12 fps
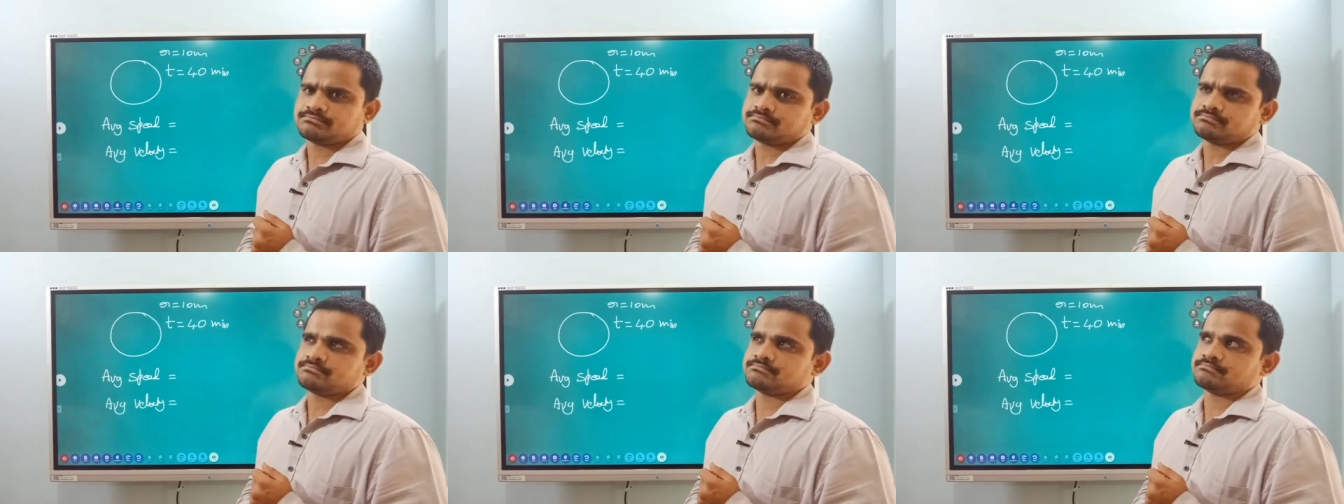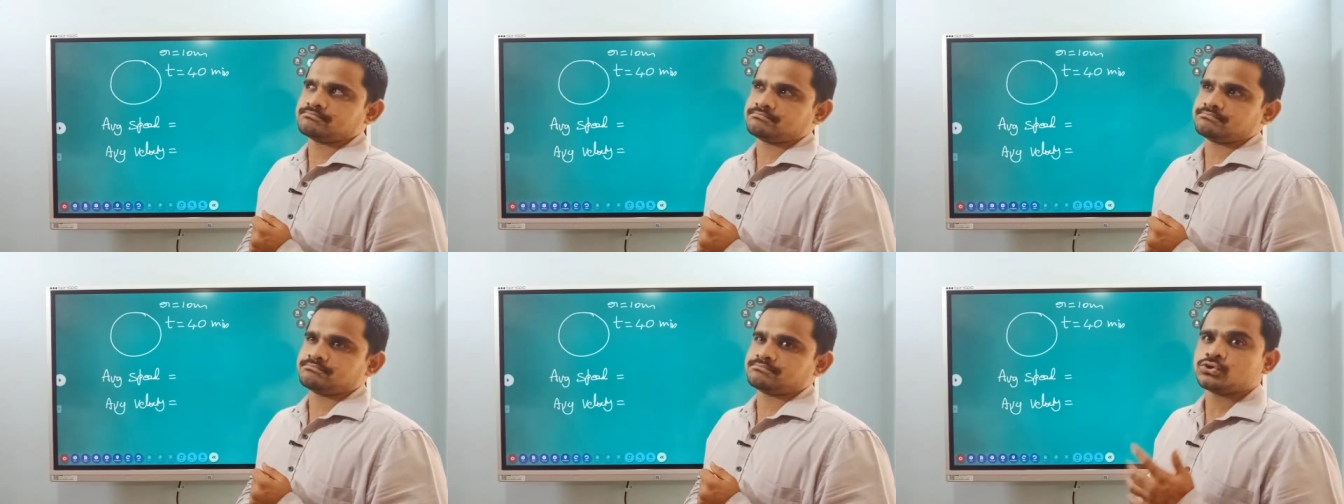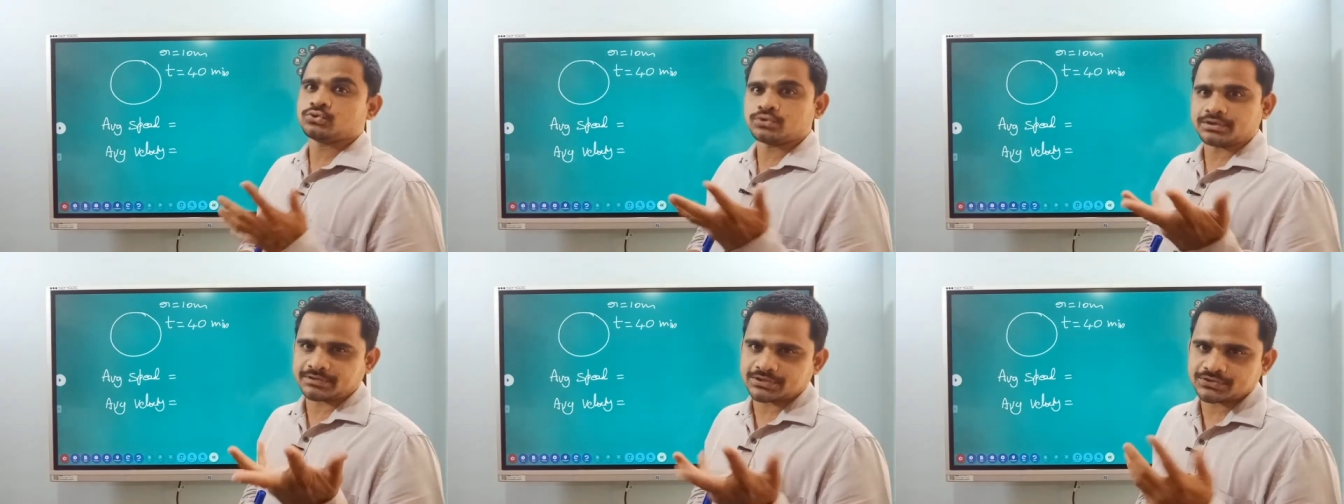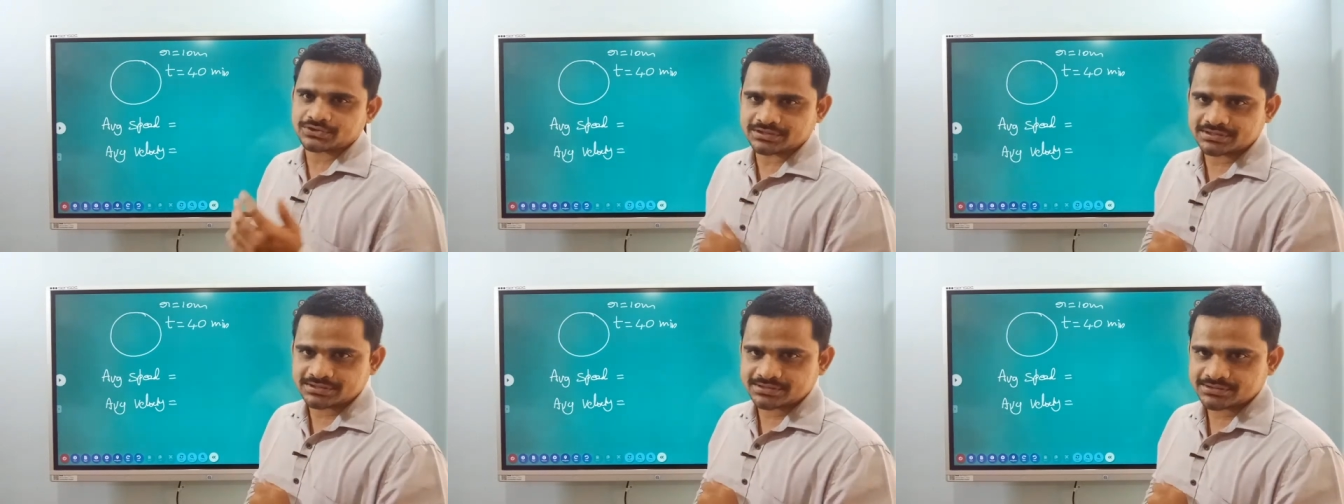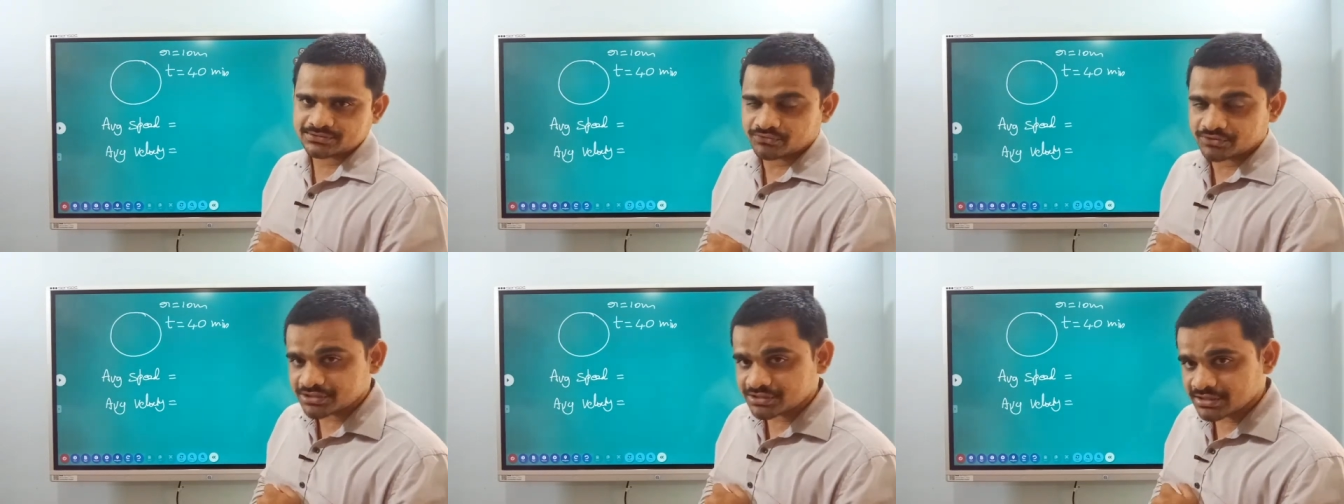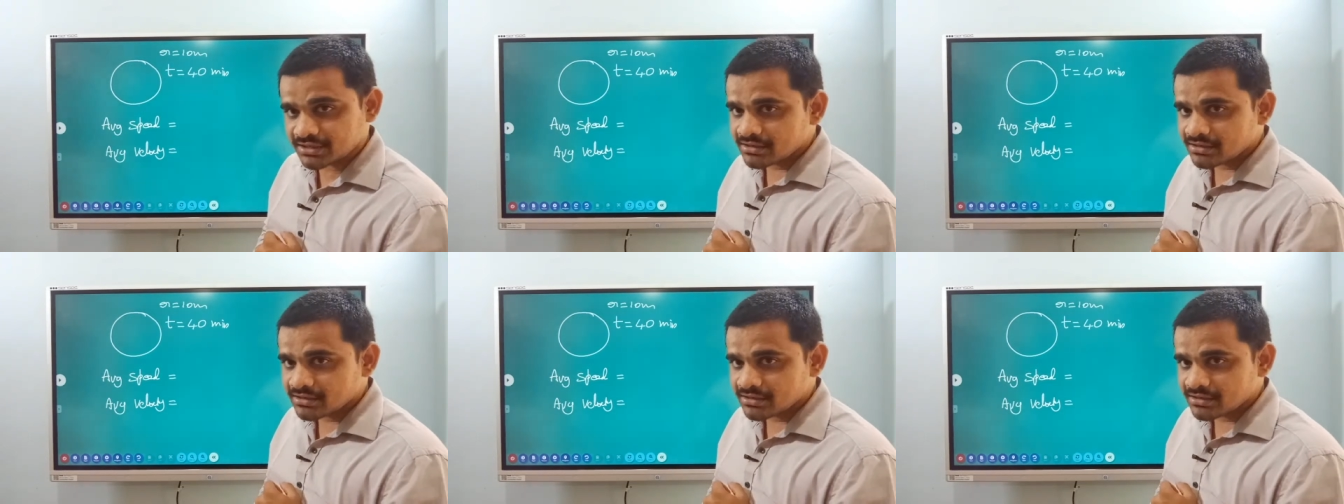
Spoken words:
2 revolutions. What is it here?